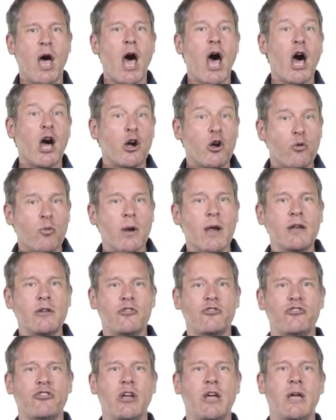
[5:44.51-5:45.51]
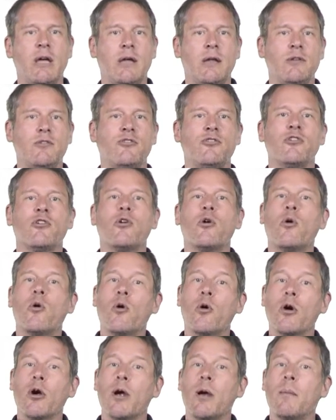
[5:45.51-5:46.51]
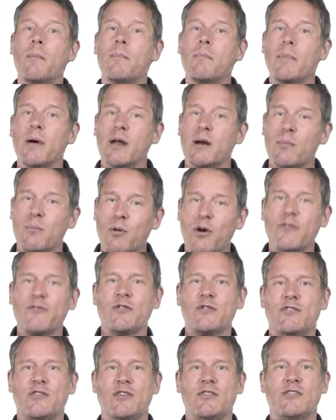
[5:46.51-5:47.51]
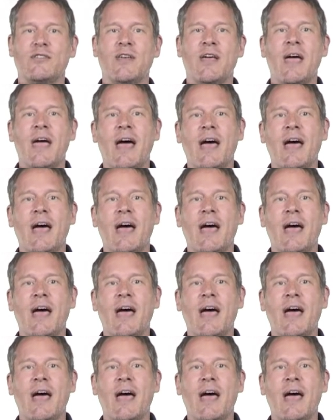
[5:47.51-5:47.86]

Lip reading: a great change or metamorphosis